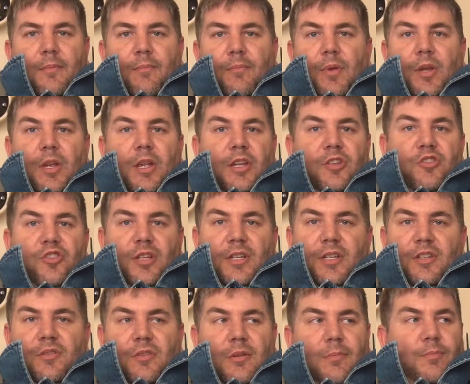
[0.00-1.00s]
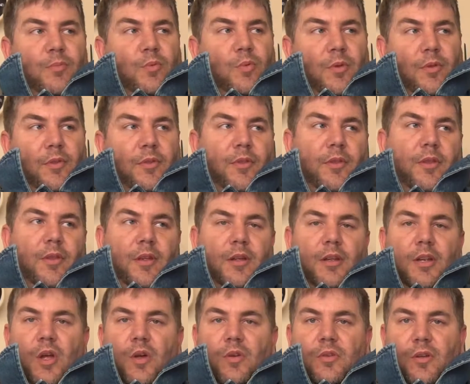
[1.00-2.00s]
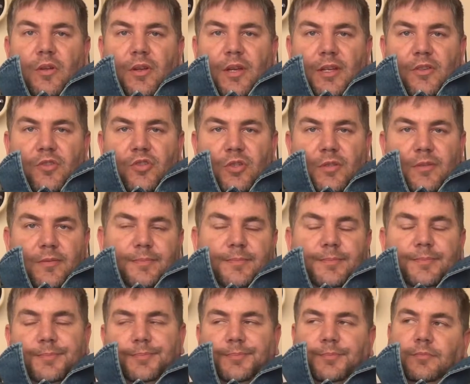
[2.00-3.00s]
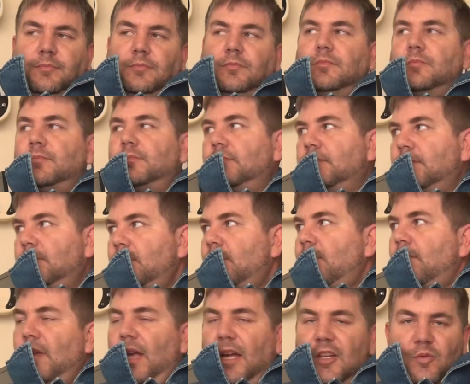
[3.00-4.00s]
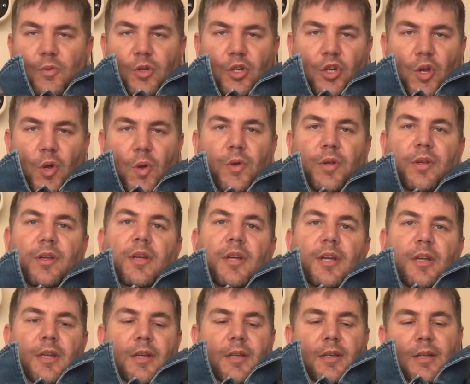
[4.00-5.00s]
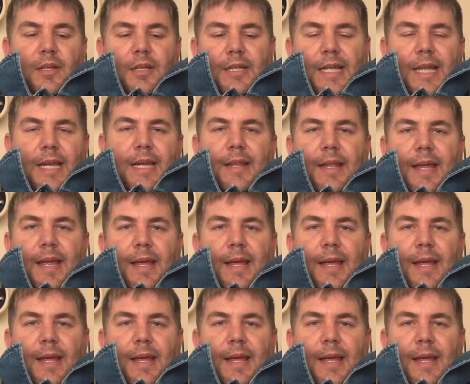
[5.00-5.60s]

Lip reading: be it GDScript with Go.Engine. I just want to code and get in the